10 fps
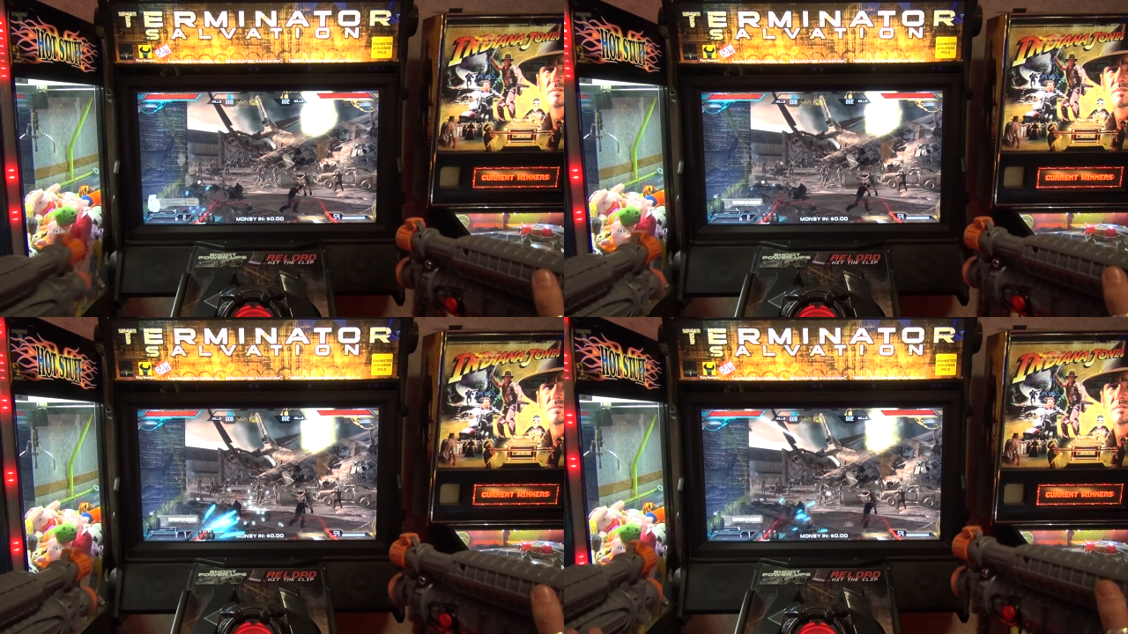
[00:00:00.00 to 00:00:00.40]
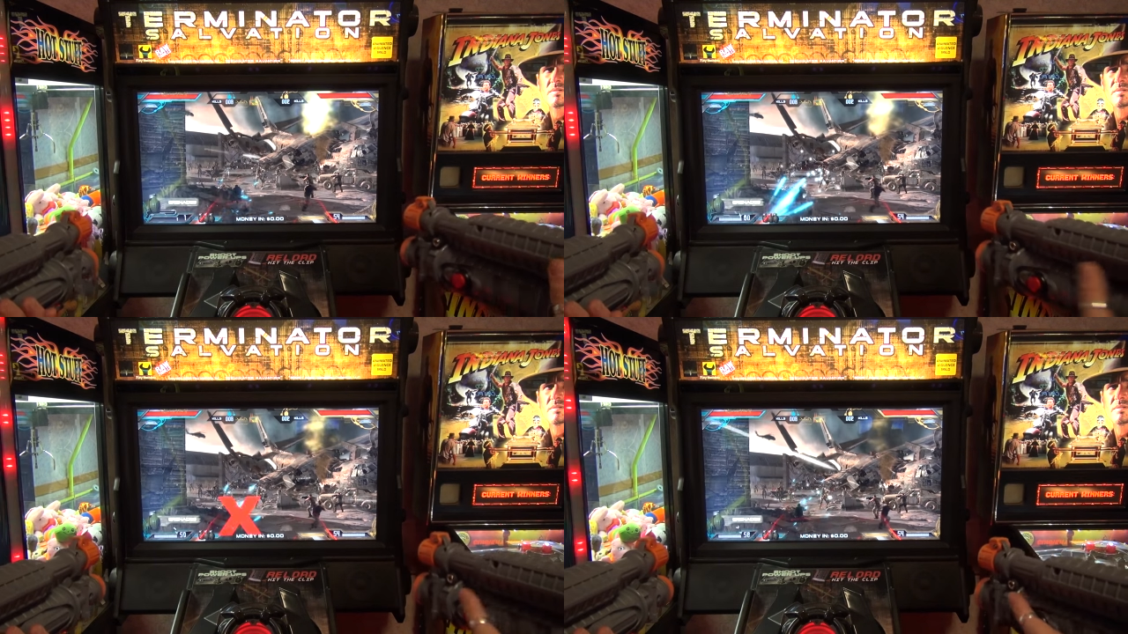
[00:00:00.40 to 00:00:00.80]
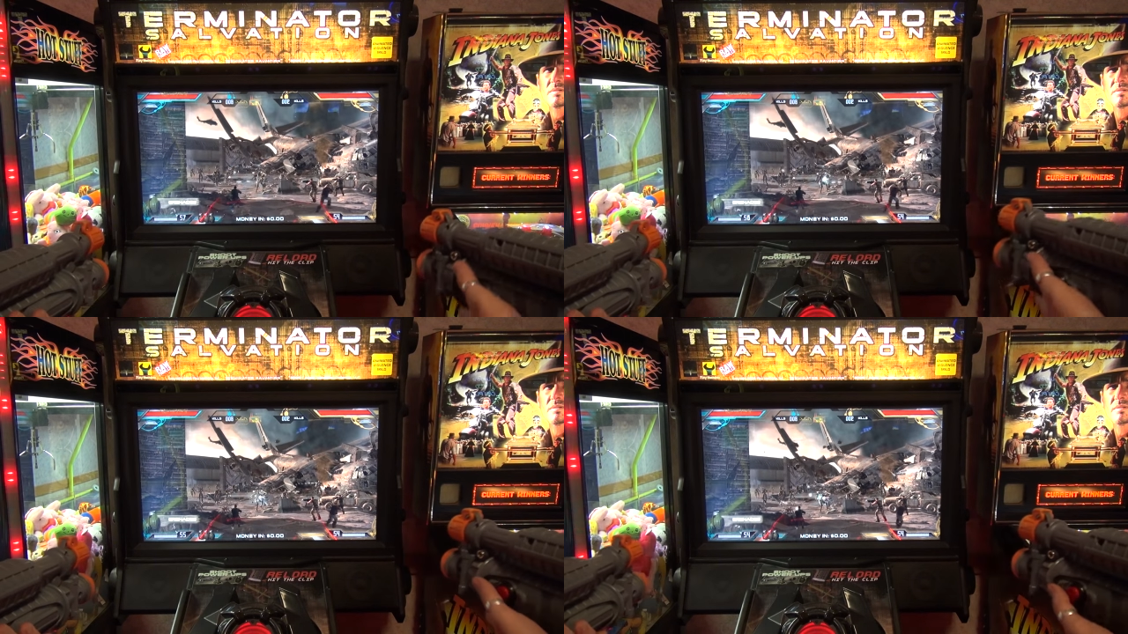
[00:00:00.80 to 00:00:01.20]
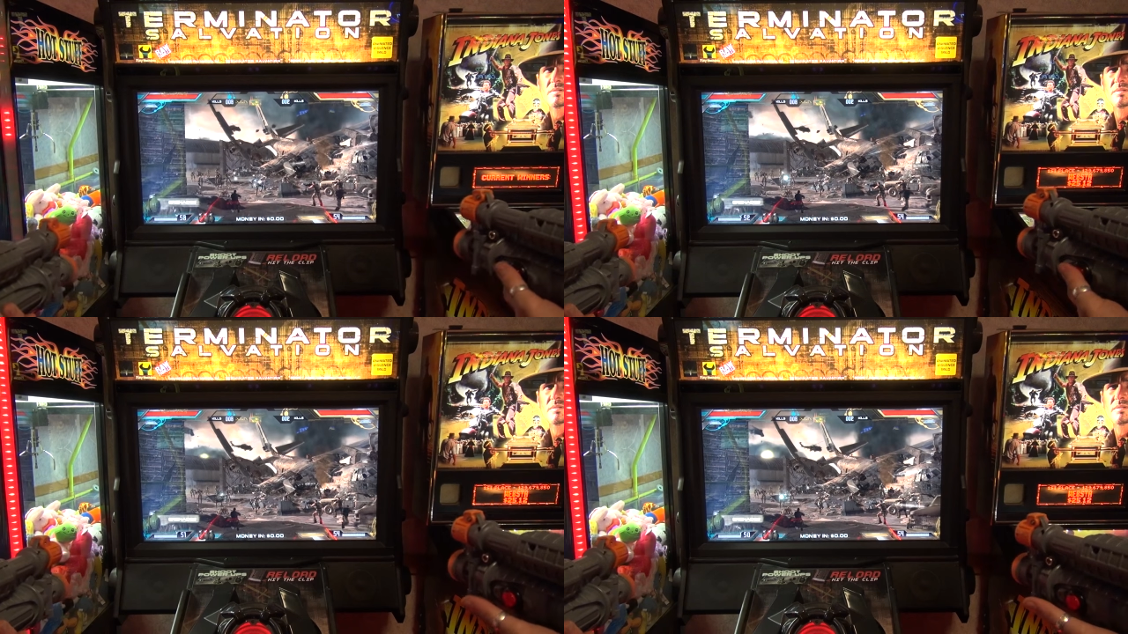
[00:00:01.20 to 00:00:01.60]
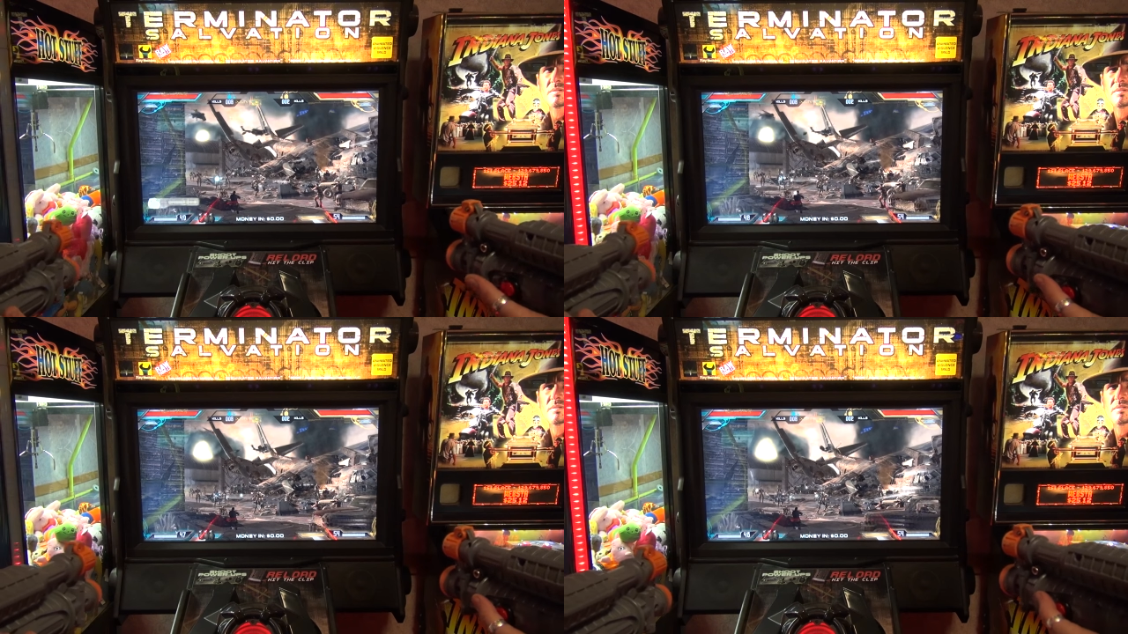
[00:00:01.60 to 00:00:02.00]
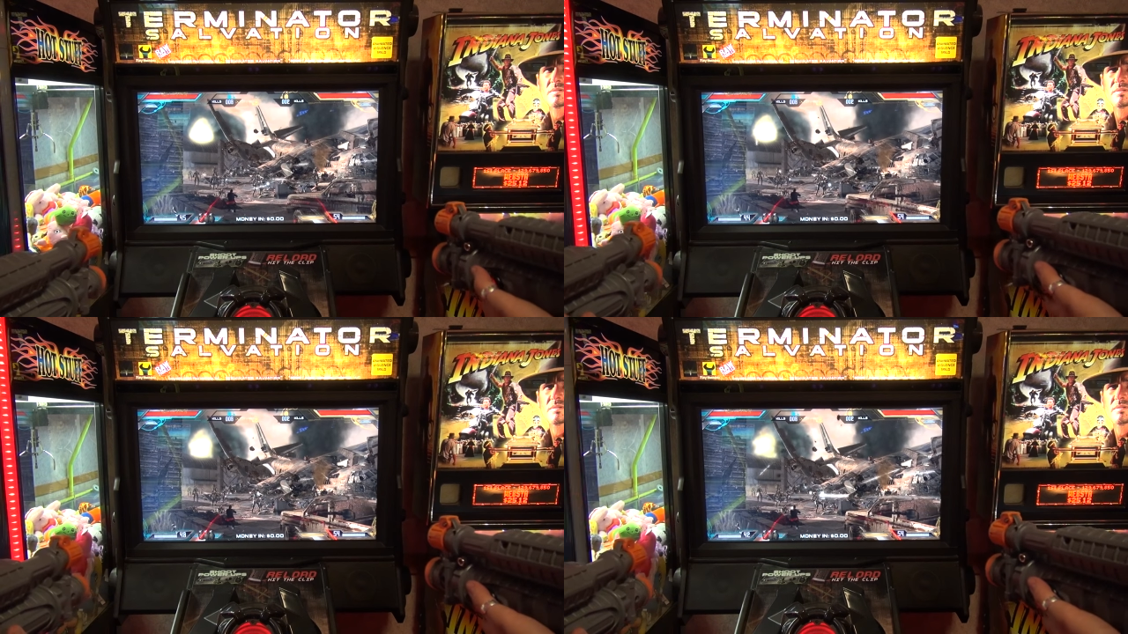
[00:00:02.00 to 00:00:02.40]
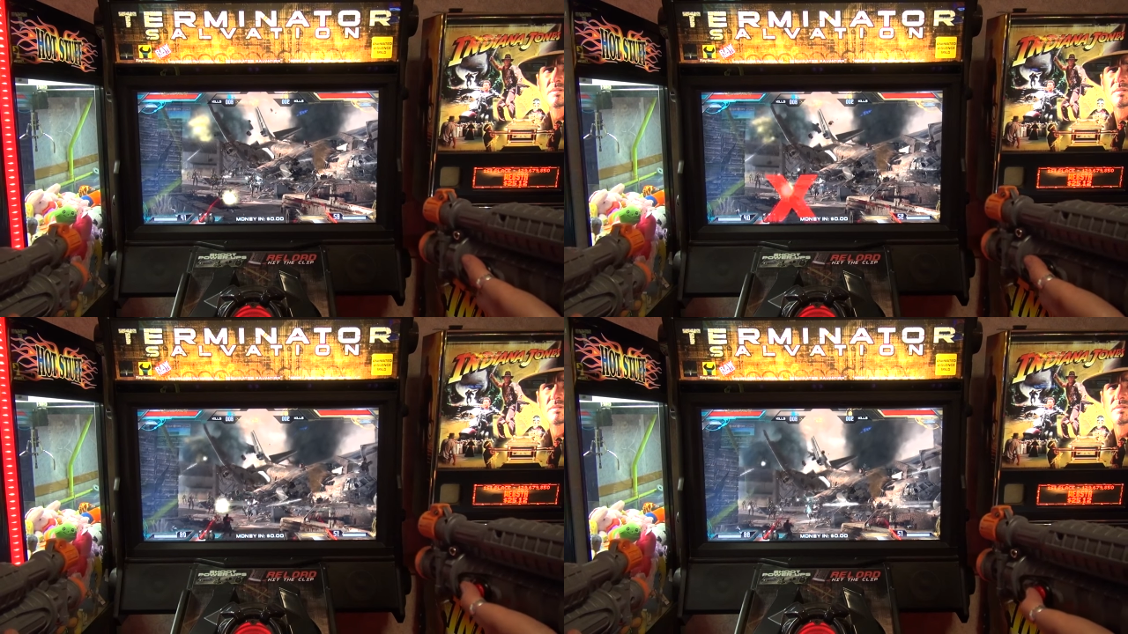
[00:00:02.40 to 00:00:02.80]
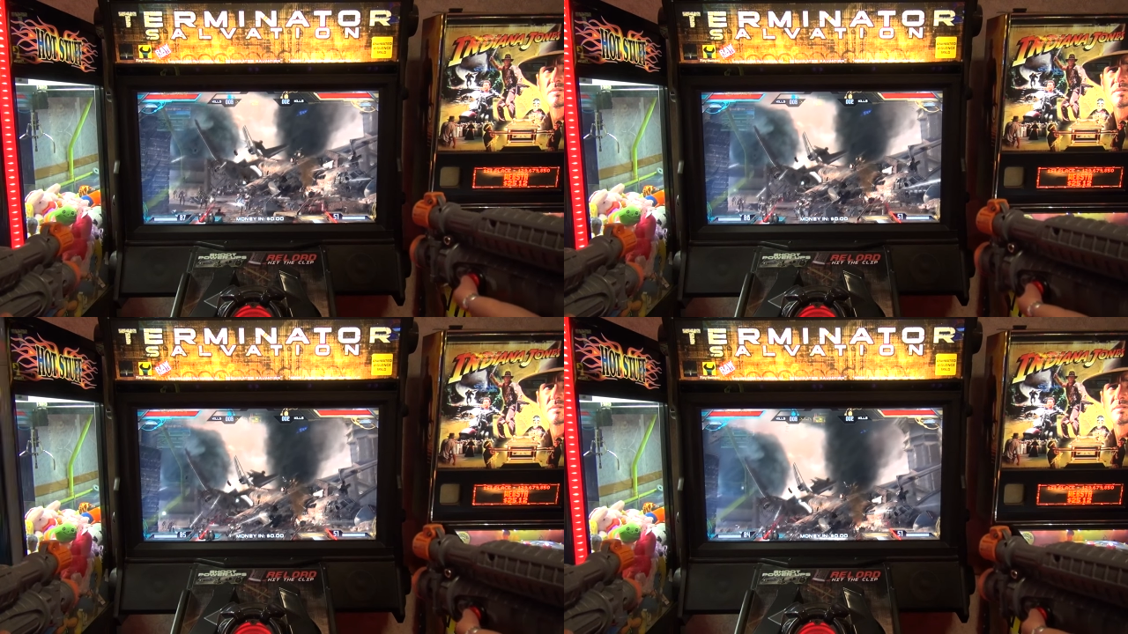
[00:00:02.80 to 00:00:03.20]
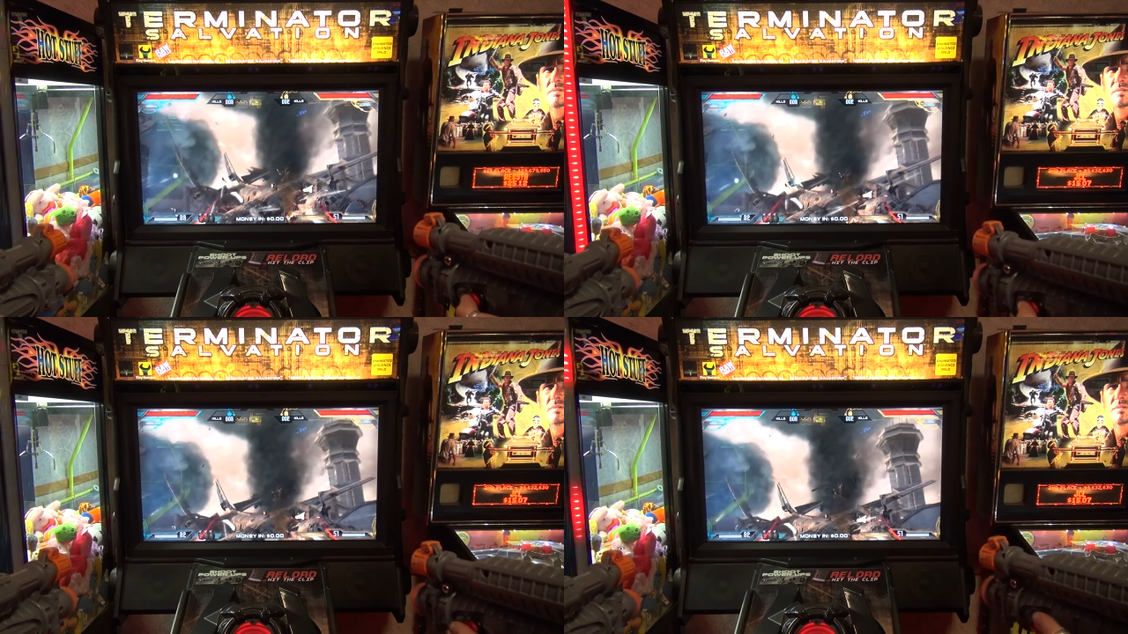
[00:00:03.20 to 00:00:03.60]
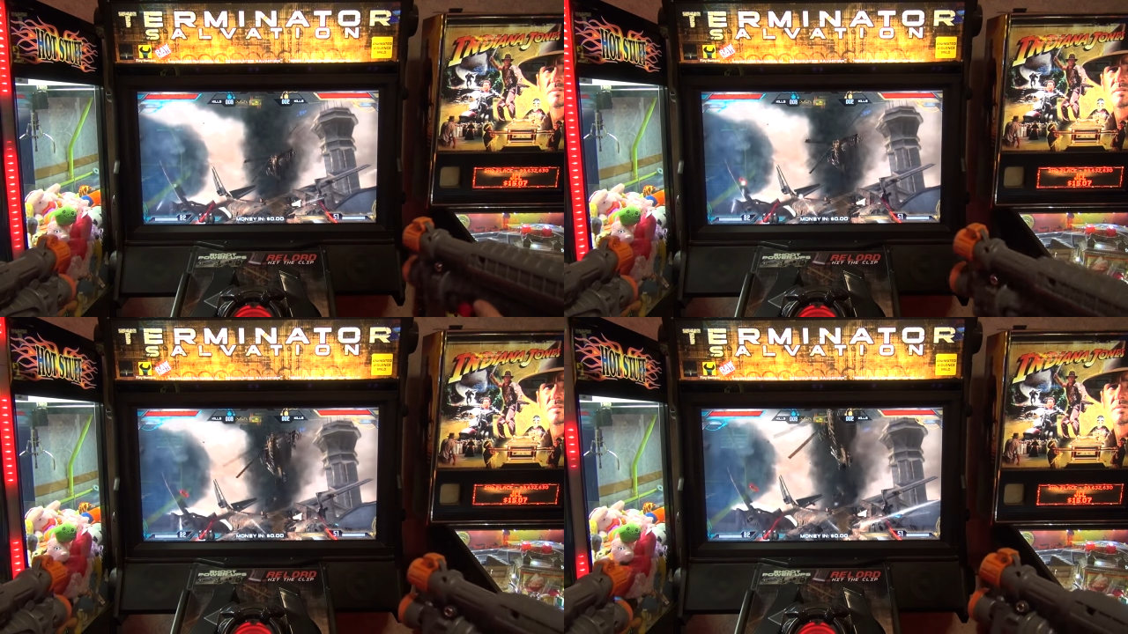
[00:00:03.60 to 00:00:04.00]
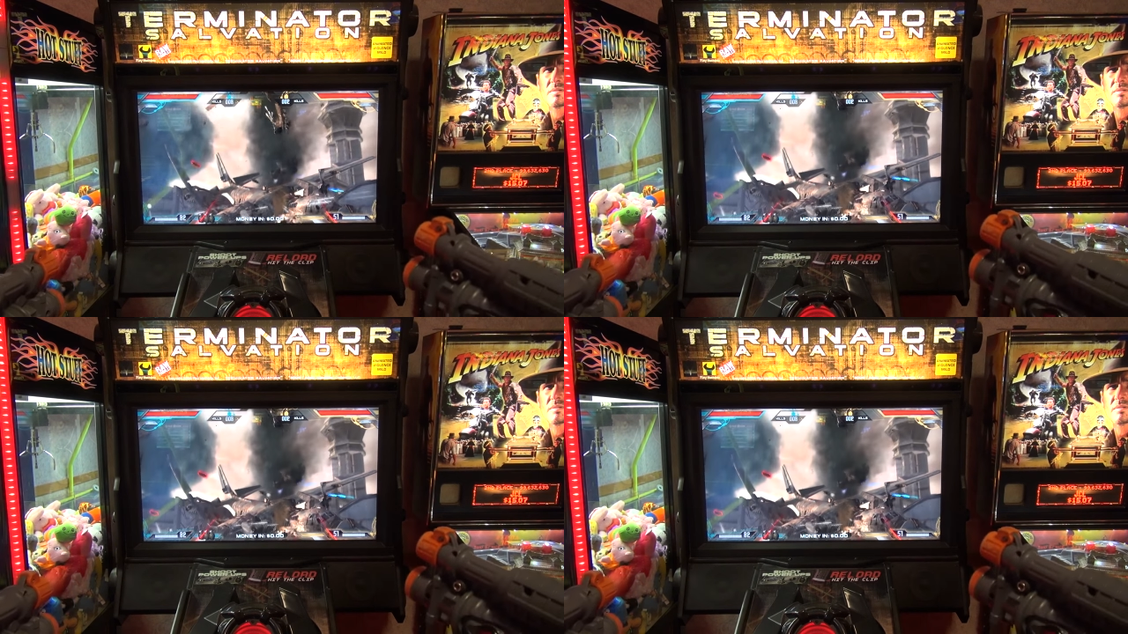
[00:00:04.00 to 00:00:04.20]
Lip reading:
Nobody's mouth can be seen.